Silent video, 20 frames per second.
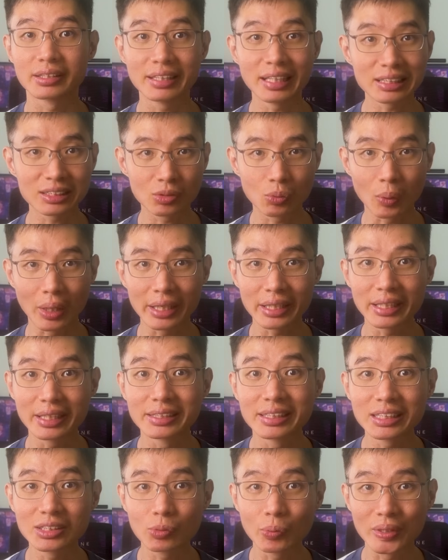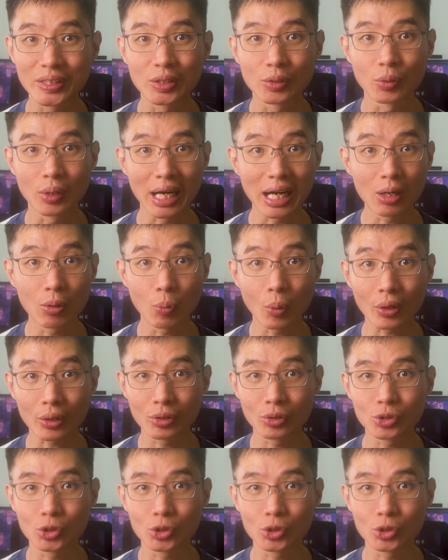That's why in this video, I'll walk you